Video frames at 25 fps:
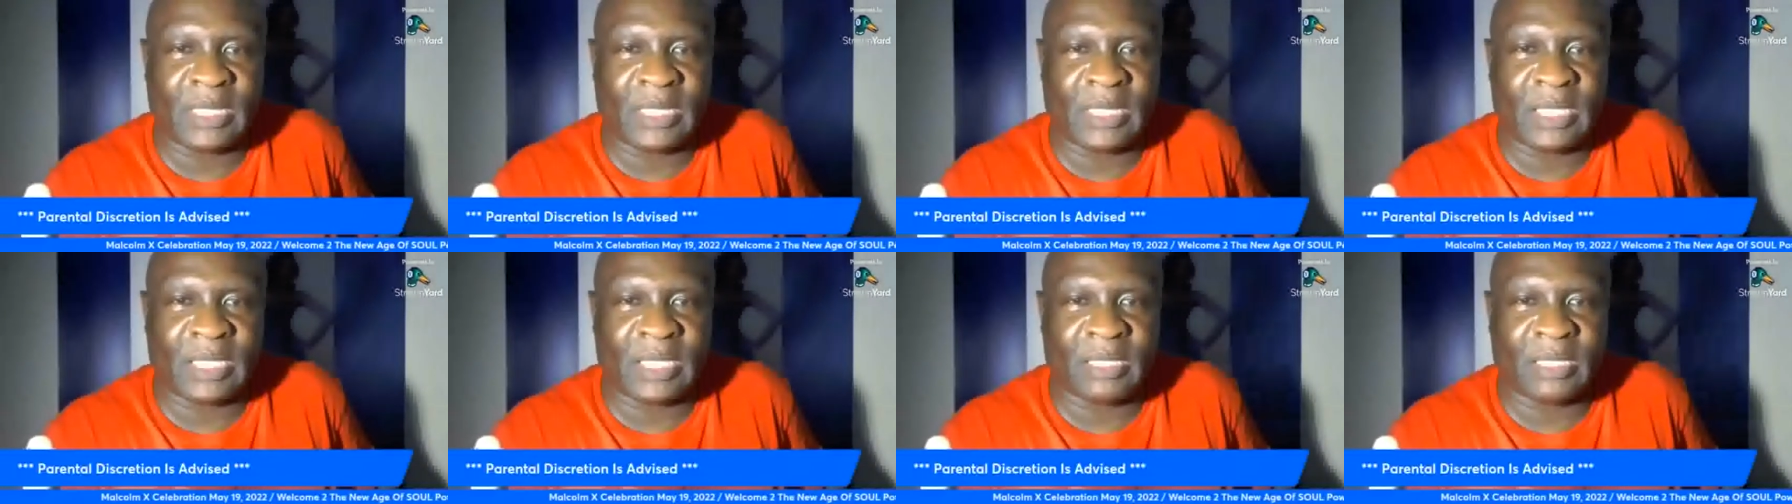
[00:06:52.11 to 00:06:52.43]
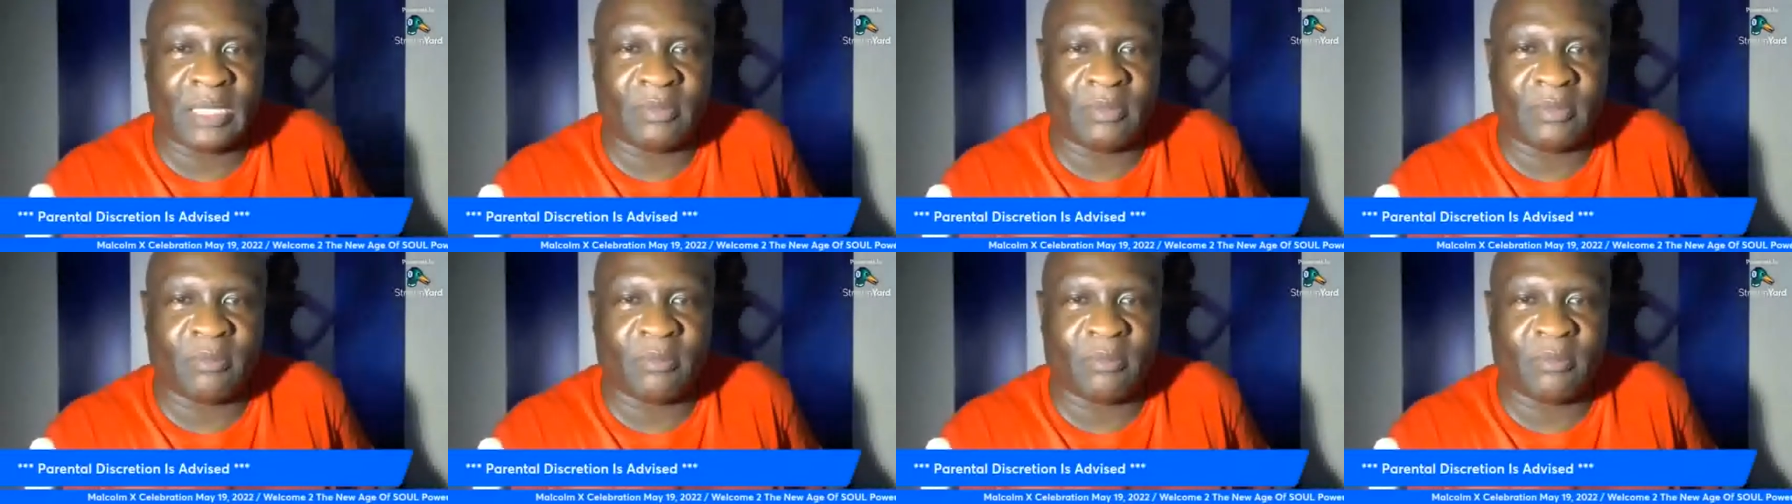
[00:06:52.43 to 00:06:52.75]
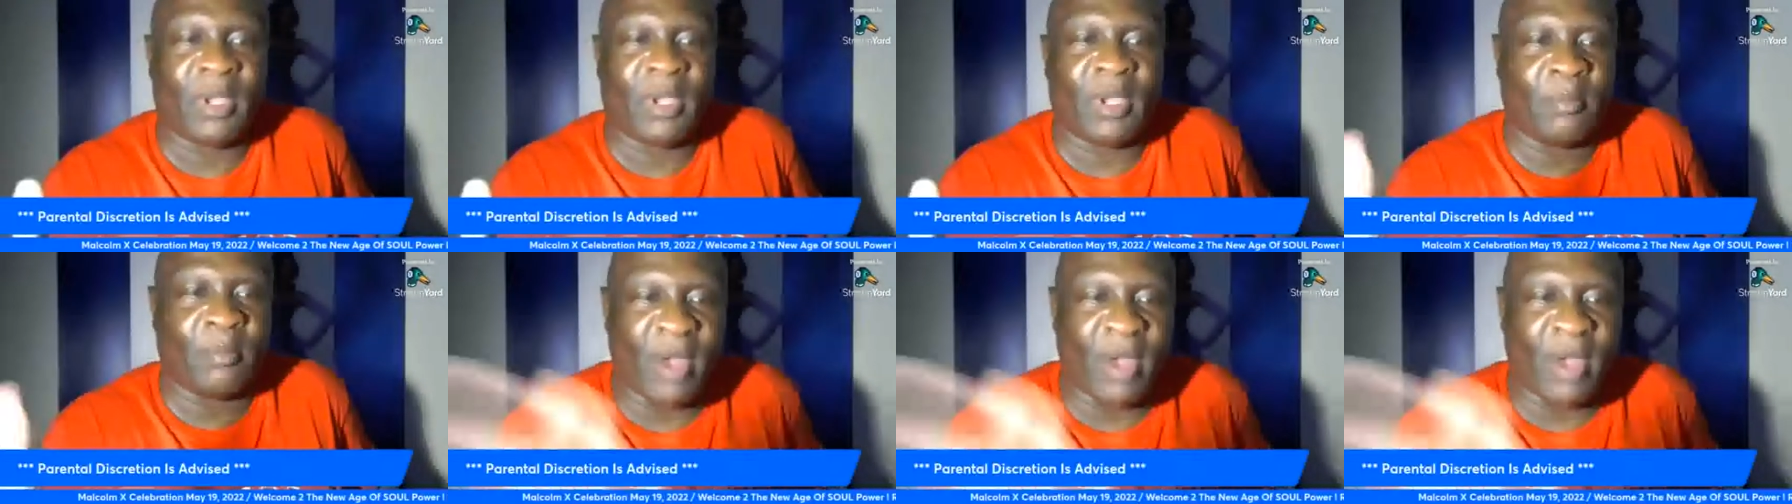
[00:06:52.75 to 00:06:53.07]
um,
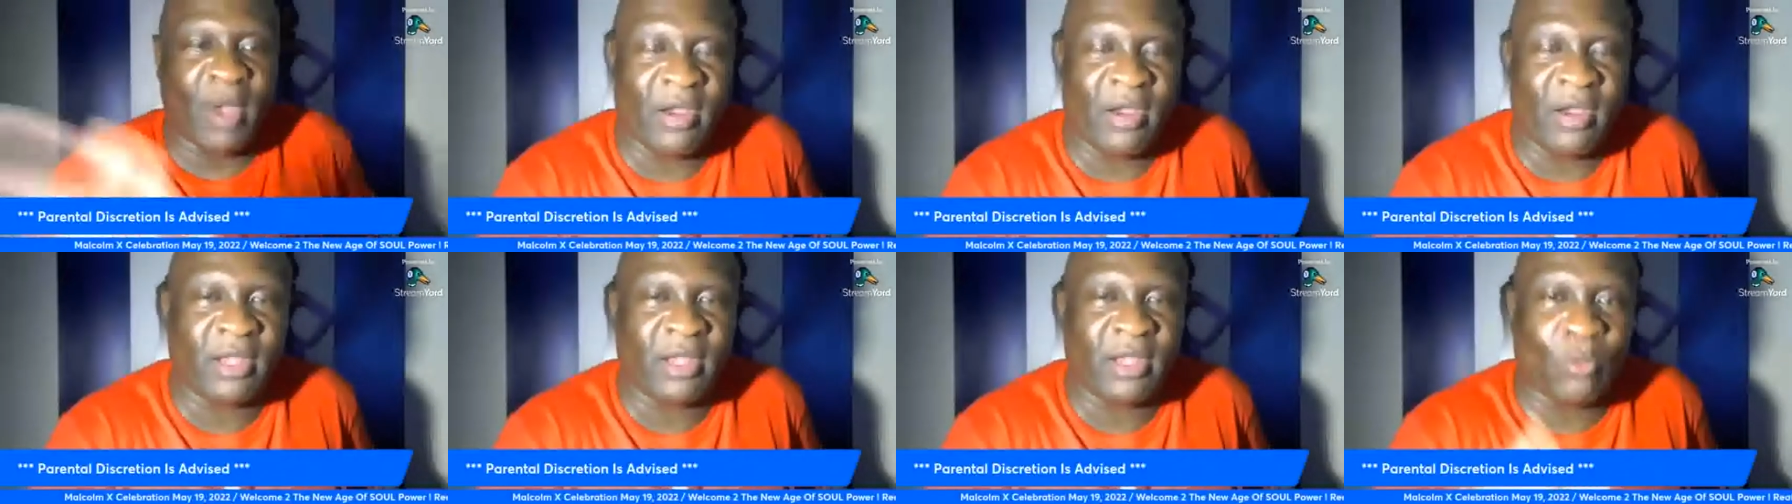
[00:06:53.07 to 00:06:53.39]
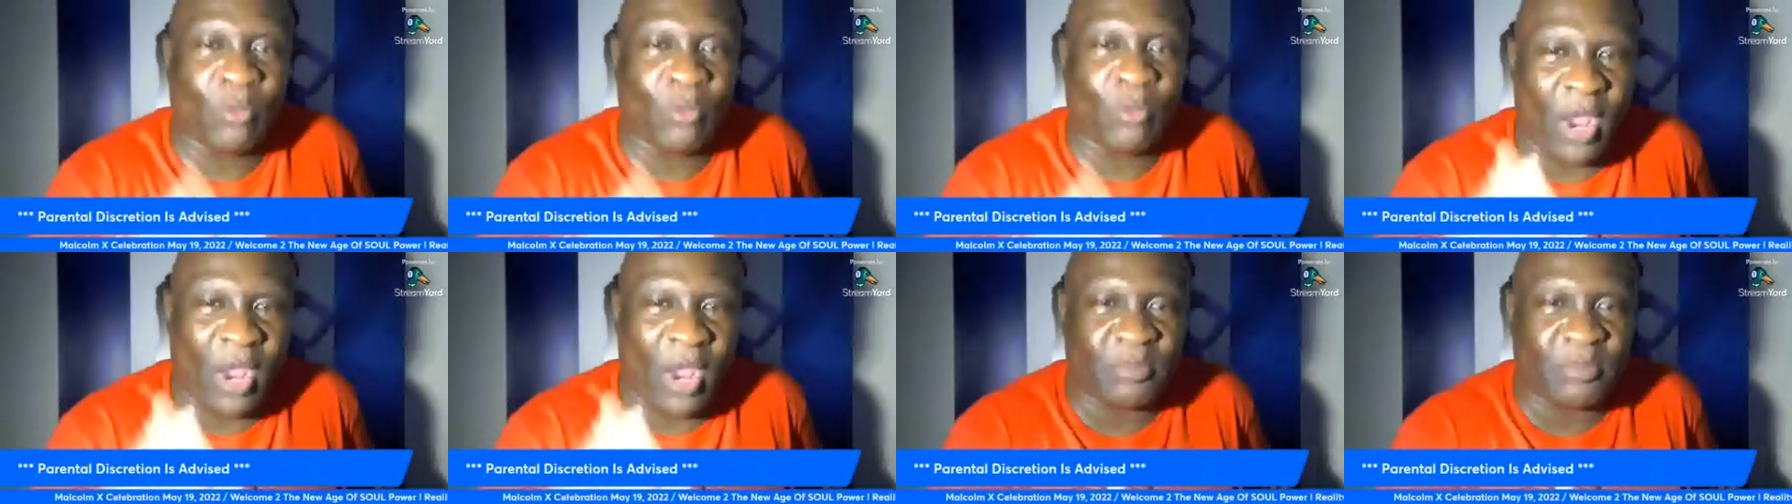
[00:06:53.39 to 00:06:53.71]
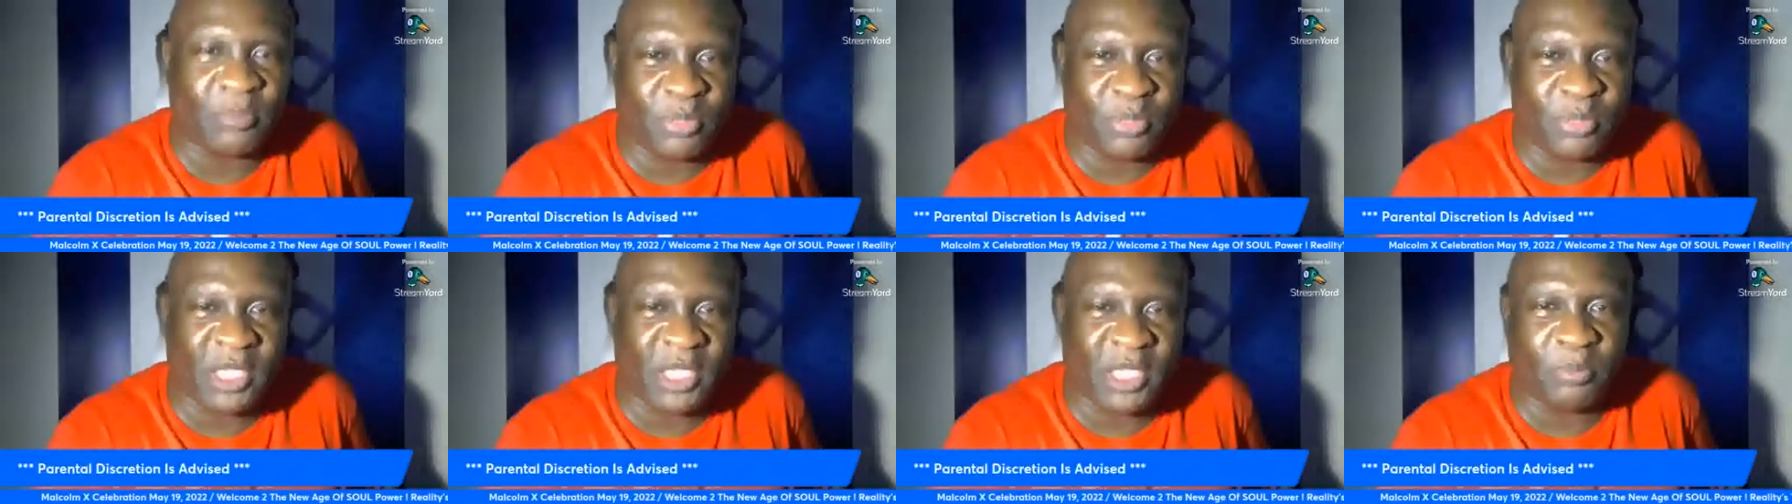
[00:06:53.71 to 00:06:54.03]
marrying
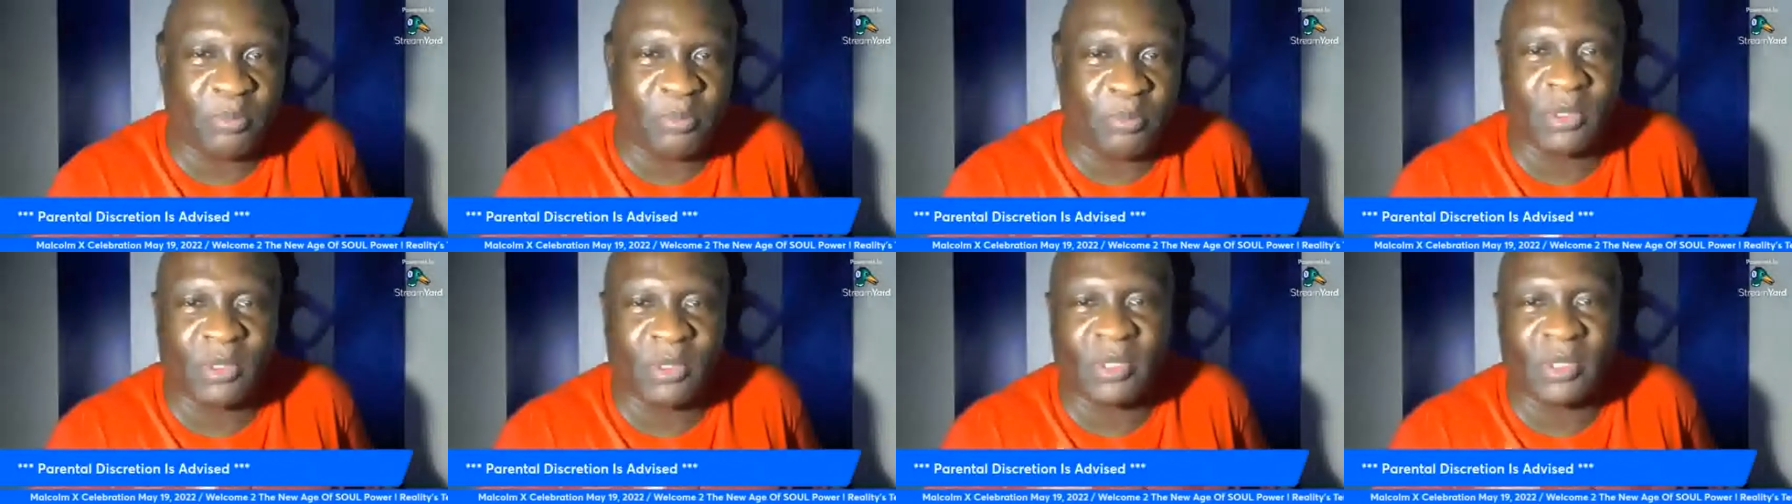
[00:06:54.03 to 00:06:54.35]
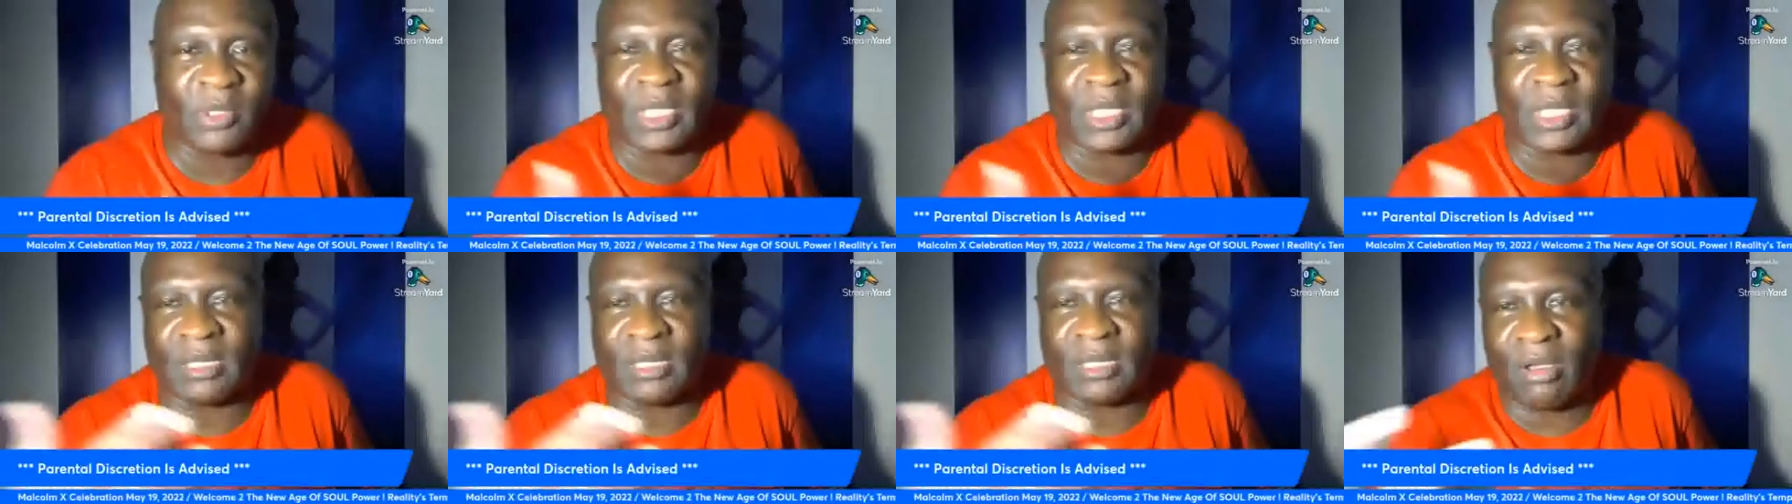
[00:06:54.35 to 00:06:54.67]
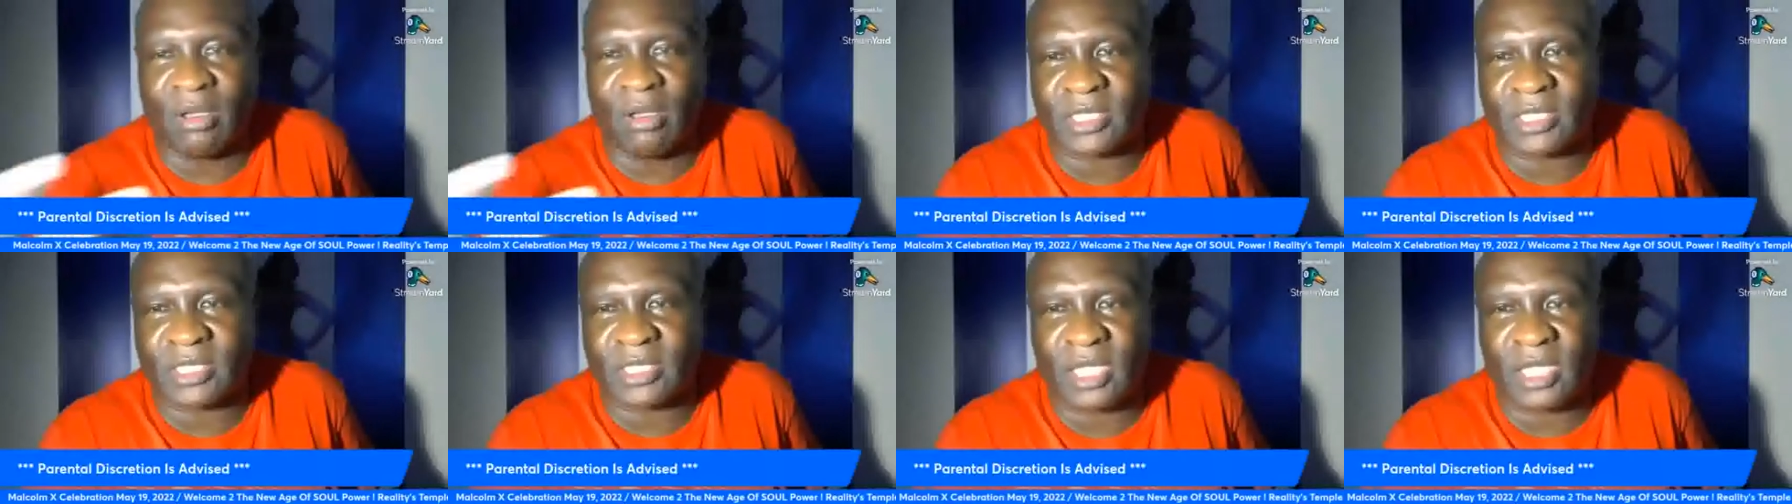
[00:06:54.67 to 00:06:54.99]
white people and
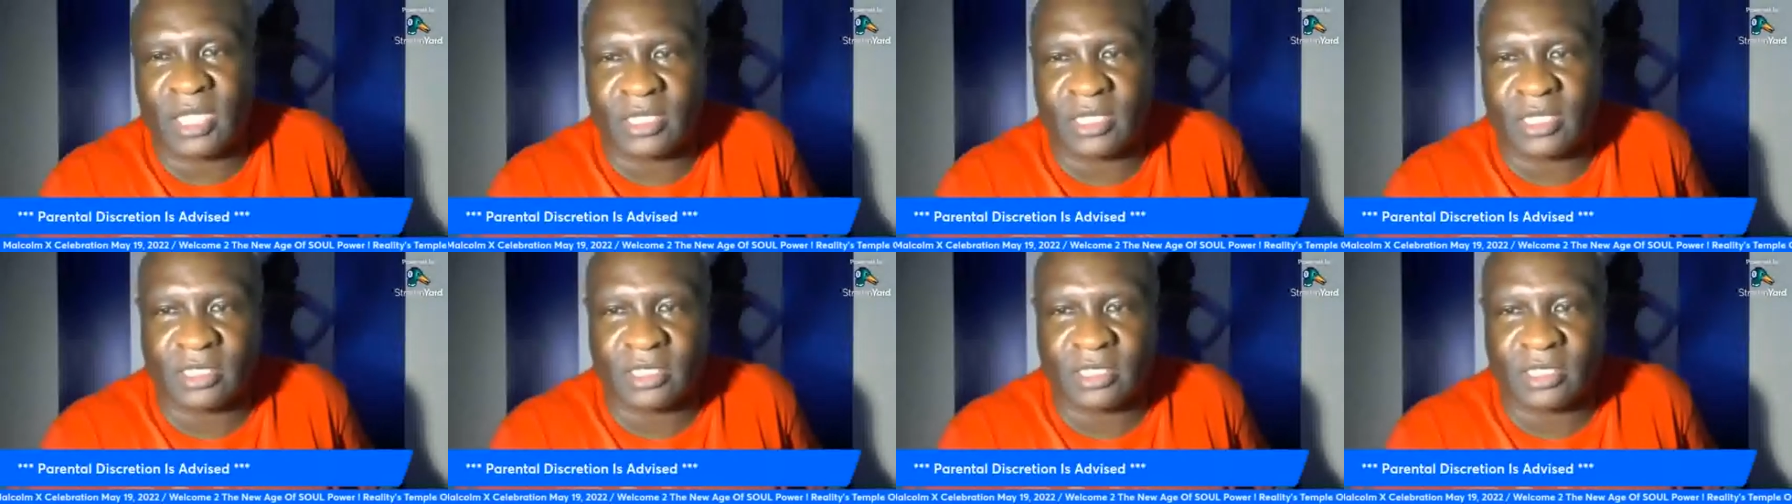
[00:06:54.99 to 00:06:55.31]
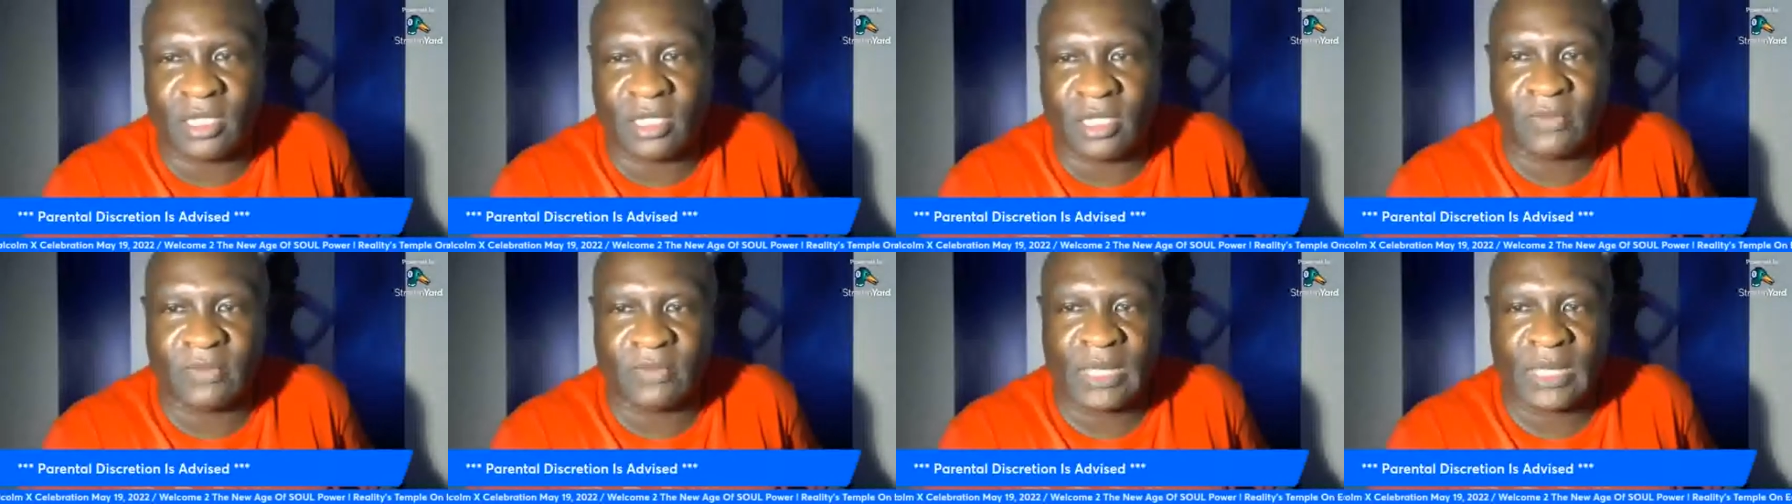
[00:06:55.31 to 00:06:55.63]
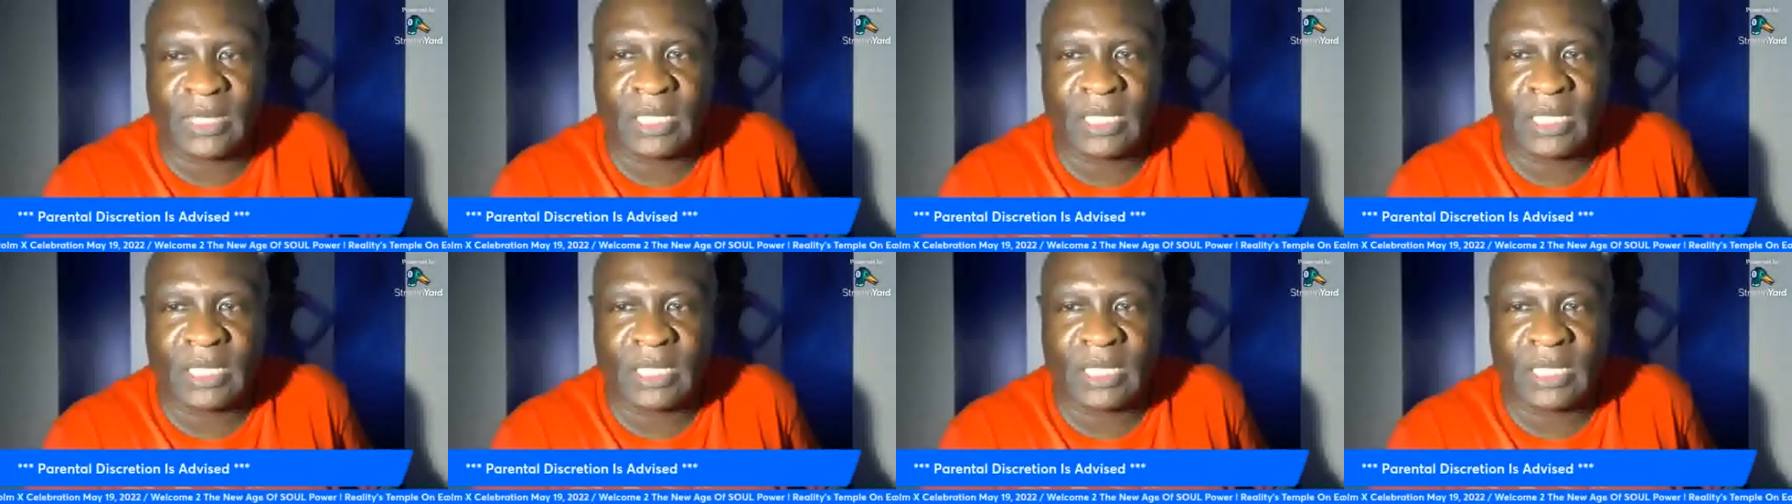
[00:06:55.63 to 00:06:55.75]
all this kind of stuff.